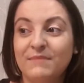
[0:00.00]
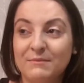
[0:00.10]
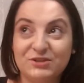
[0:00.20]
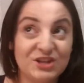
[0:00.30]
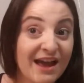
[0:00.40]

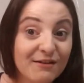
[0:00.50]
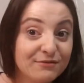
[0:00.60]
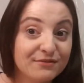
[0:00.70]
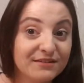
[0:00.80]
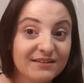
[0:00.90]
I'm a
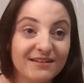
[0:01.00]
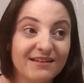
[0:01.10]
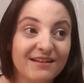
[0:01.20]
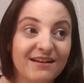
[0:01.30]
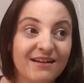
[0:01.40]
chef.
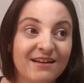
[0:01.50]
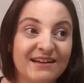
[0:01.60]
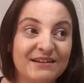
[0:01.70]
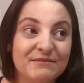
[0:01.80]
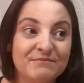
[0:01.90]

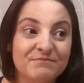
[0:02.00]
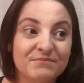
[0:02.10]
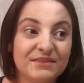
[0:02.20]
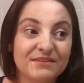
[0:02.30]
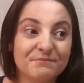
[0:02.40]
Um,
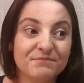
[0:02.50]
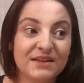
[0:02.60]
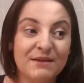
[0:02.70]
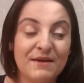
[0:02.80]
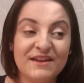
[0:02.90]

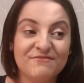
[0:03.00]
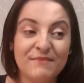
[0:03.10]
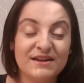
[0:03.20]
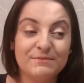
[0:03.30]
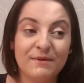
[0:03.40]
I'm head of
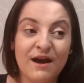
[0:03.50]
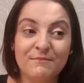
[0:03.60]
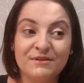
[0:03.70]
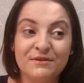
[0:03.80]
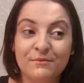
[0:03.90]
my
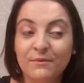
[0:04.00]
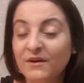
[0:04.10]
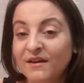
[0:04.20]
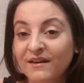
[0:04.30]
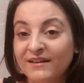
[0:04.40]
department at
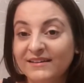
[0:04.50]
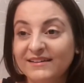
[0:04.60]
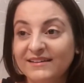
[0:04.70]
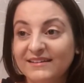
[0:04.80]
work.